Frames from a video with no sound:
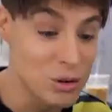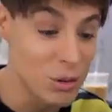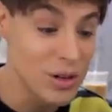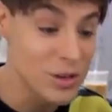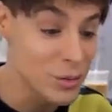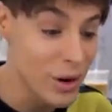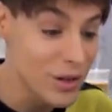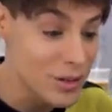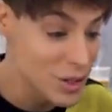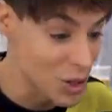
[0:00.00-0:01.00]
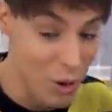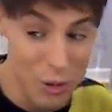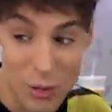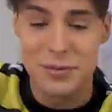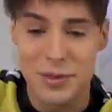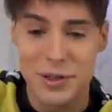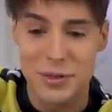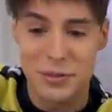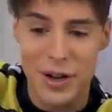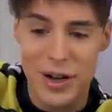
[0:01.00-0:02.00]
one as well, so
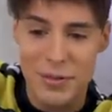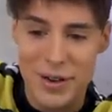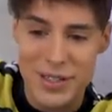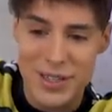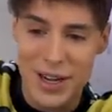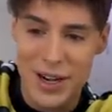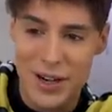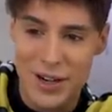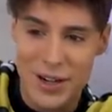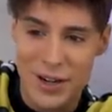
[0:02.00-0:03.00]
why am I scared?